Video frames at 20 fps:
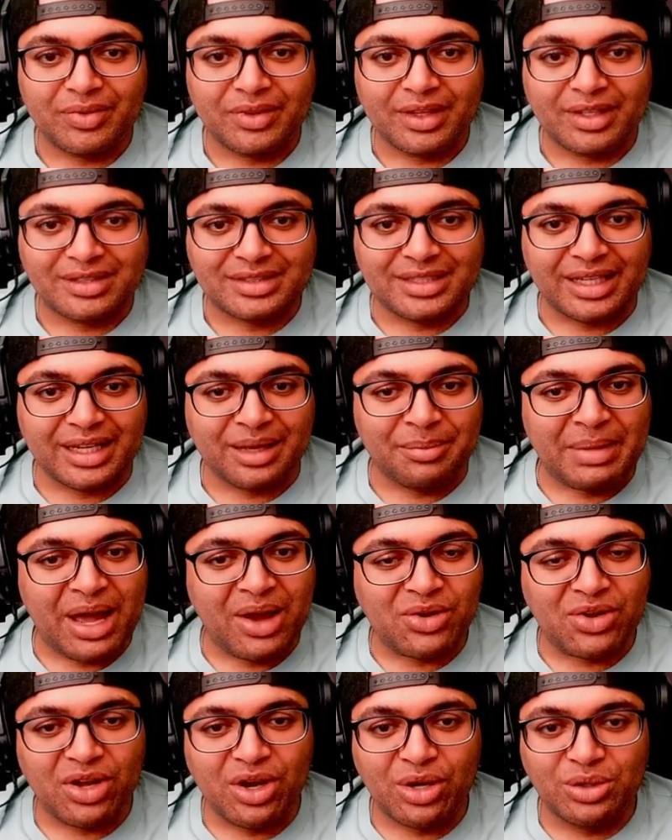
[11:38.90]
Let's take him
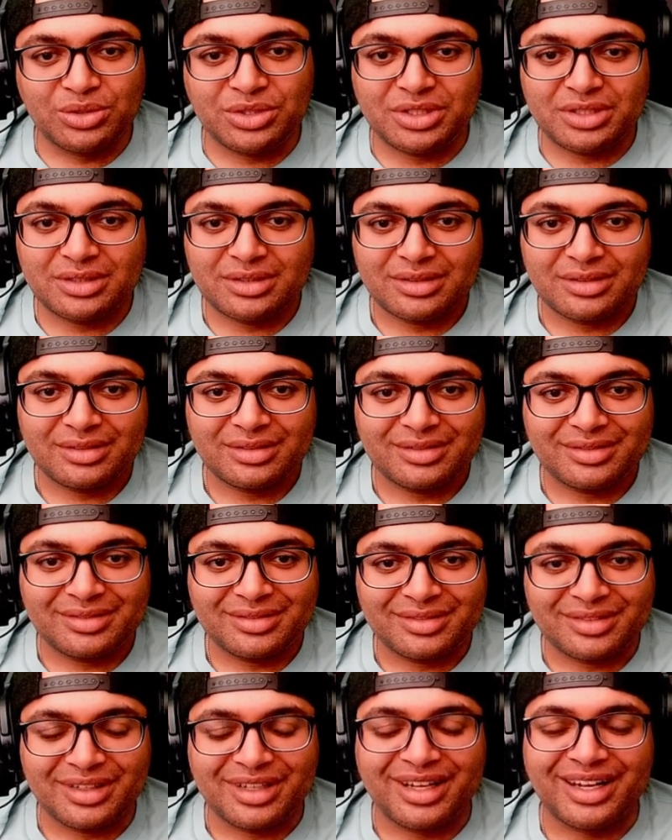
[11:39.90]
out, coach.
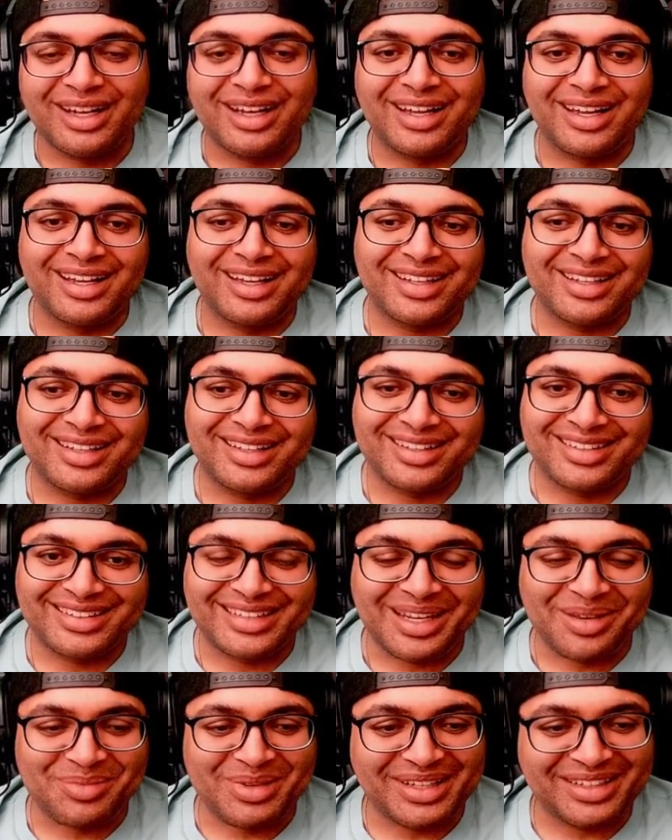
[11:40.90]
Ah,
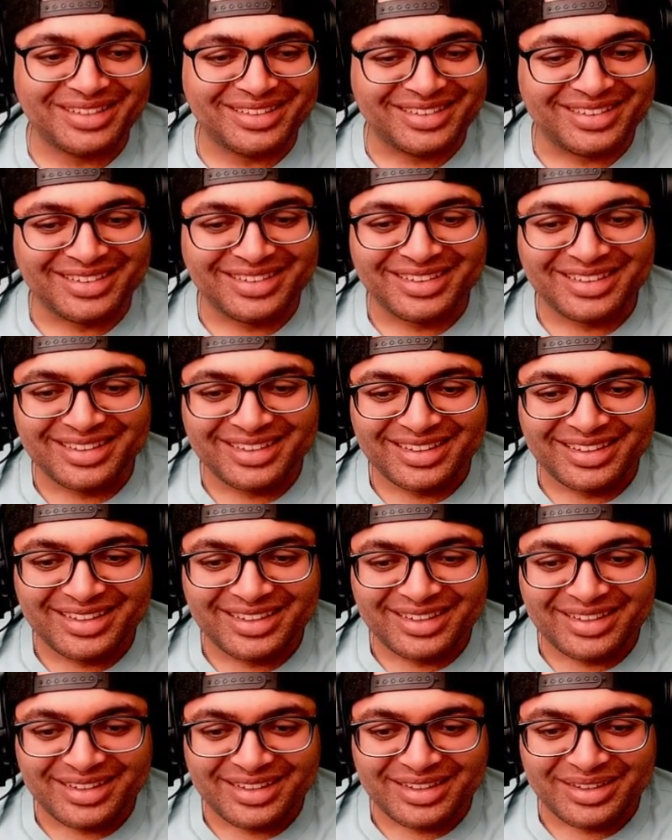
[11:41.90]
damn it.
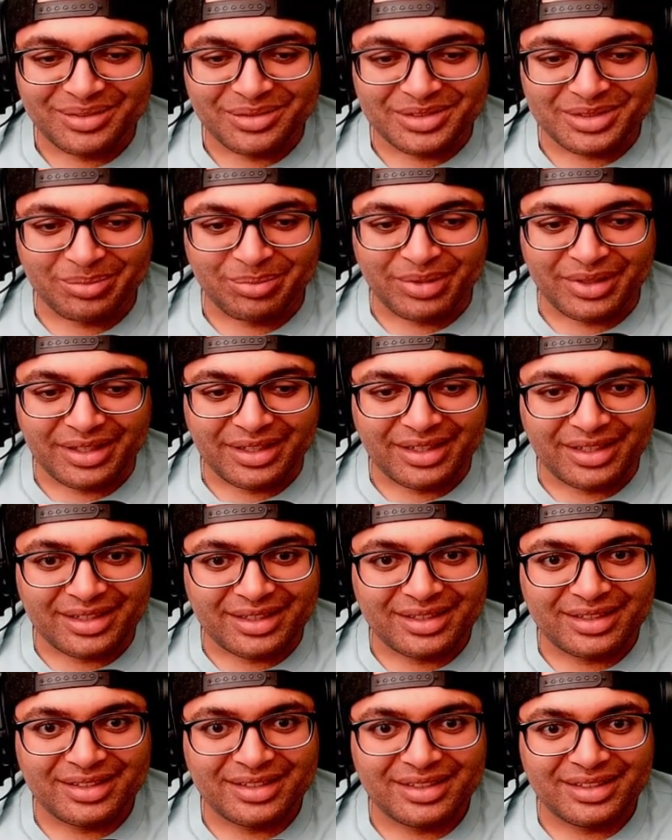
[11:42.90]
It was a blank.
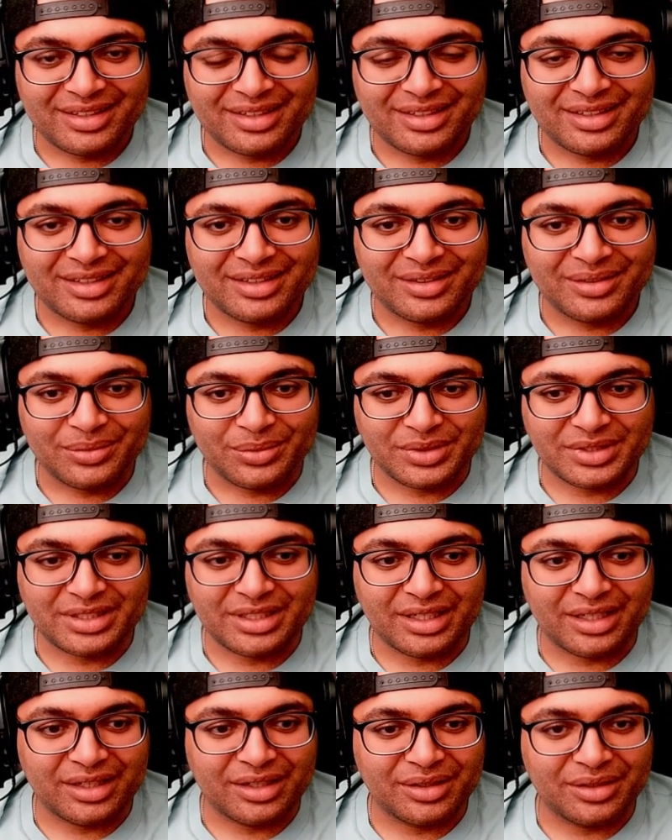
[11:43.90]
What's he
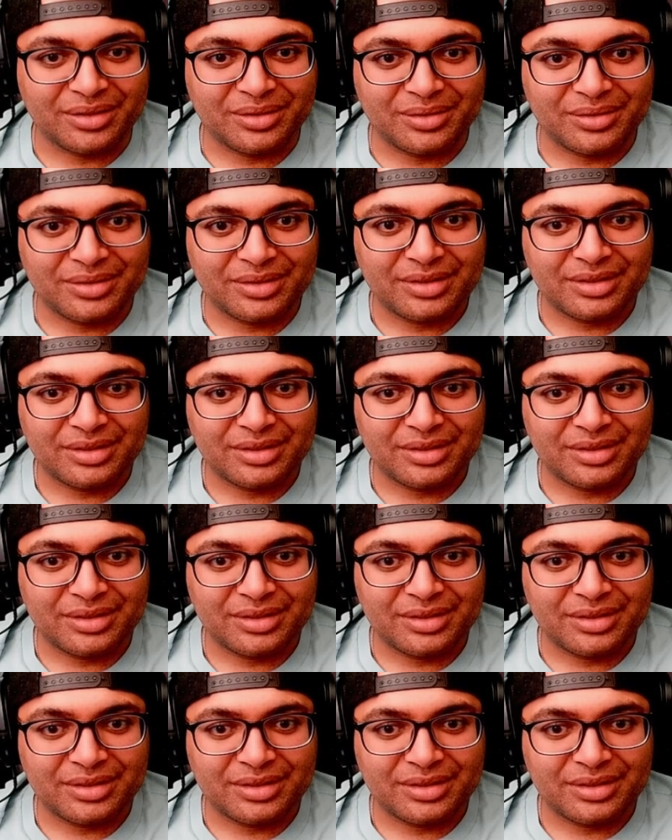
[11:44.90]
gonna do?